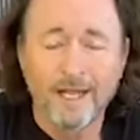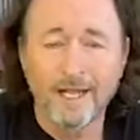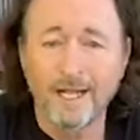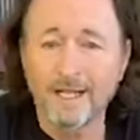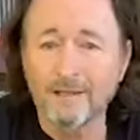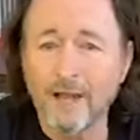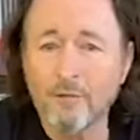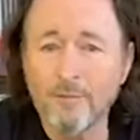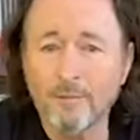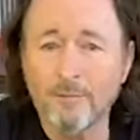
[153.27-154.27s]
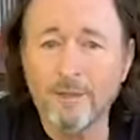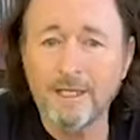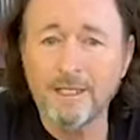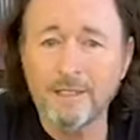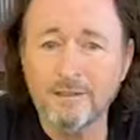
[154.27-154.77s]
I remember
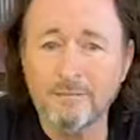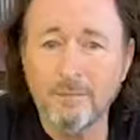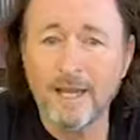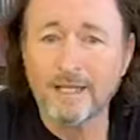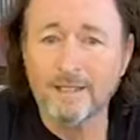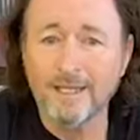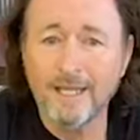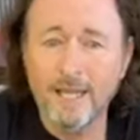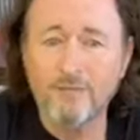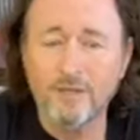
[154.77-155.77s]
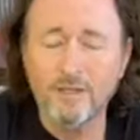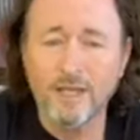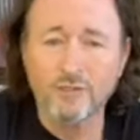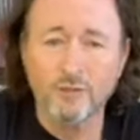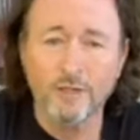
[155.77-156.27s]
being back in the Navy.
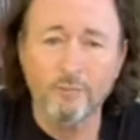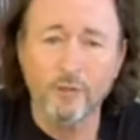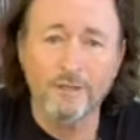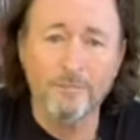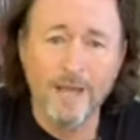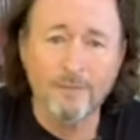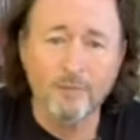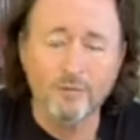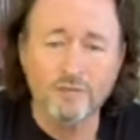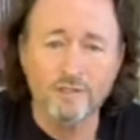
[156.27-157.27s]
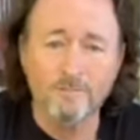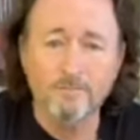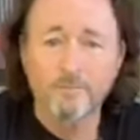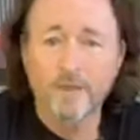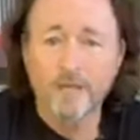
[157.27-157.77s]
I trained marine mammals, and
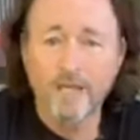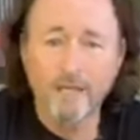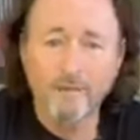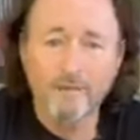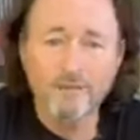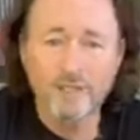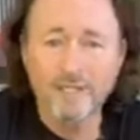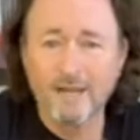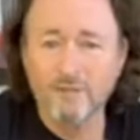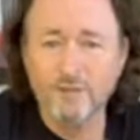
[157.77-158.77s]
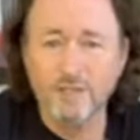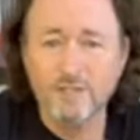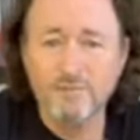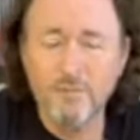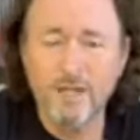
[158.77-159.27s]
every
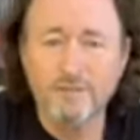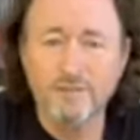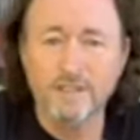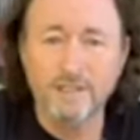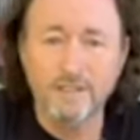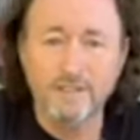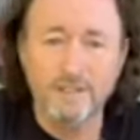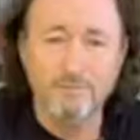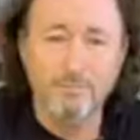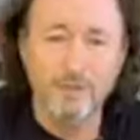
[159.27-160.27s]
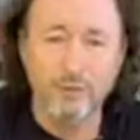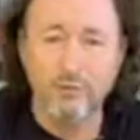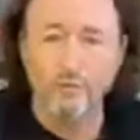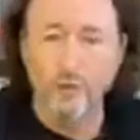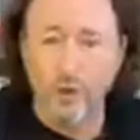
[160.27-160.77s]
6 months, these big
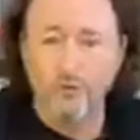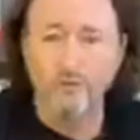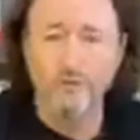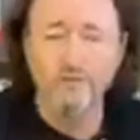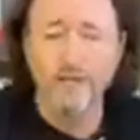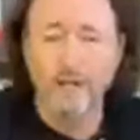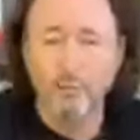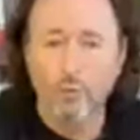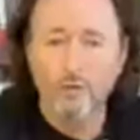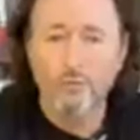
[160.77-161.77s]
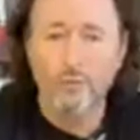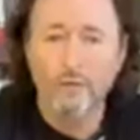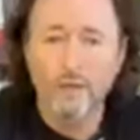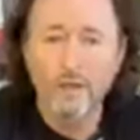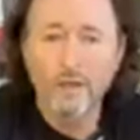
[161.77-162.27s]
old dolphins that I worked
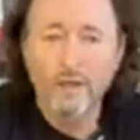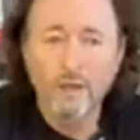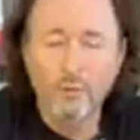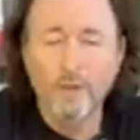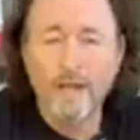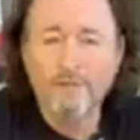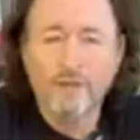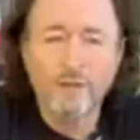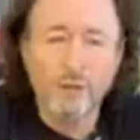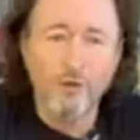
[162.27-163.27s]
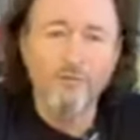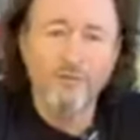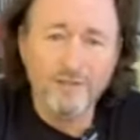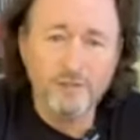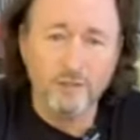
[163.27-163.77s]
with would have to undergo a
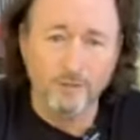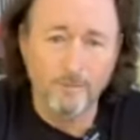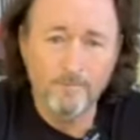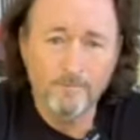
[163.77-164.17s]
physical.